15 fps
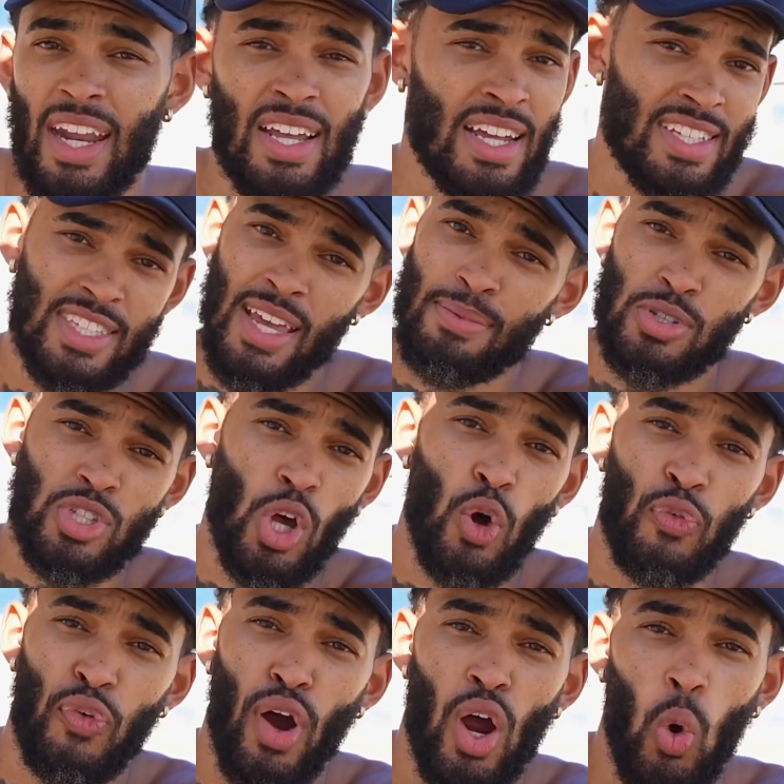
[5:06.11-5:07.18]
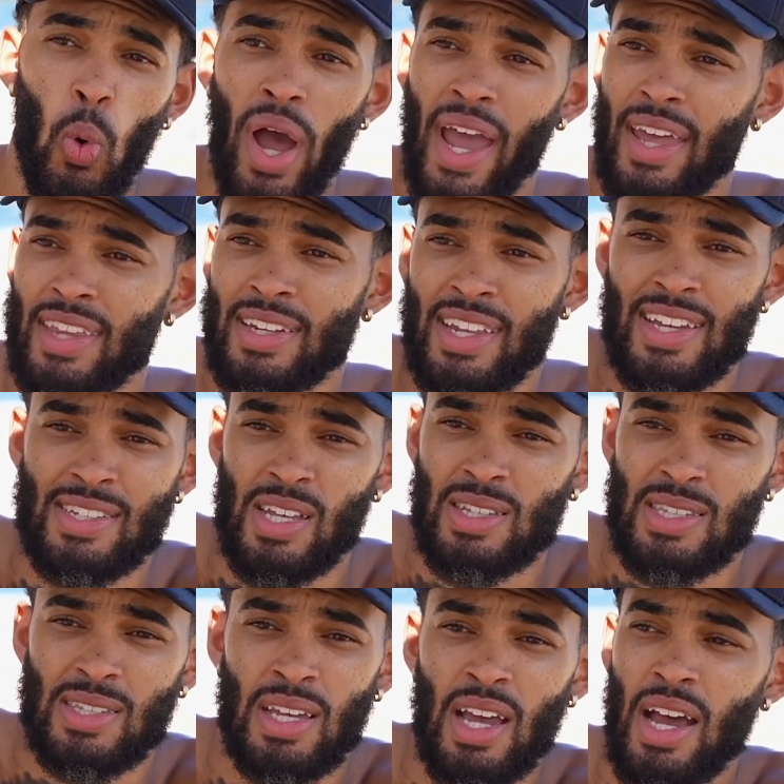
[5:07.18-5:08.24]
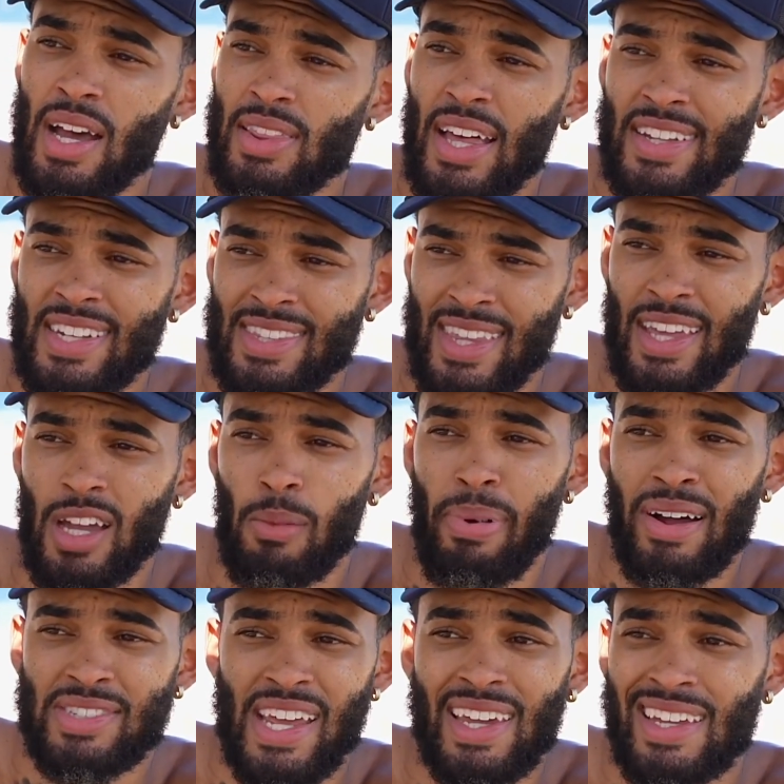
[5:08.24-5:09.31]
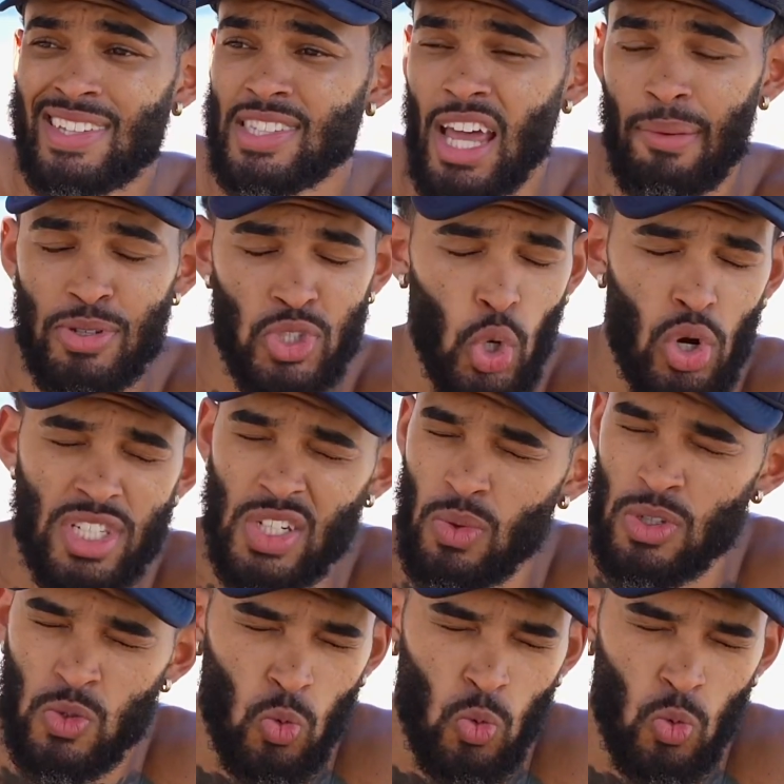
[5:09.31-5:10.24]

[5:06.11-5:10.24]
It, it seemed so far away in the distance that to think about taking steps towards it was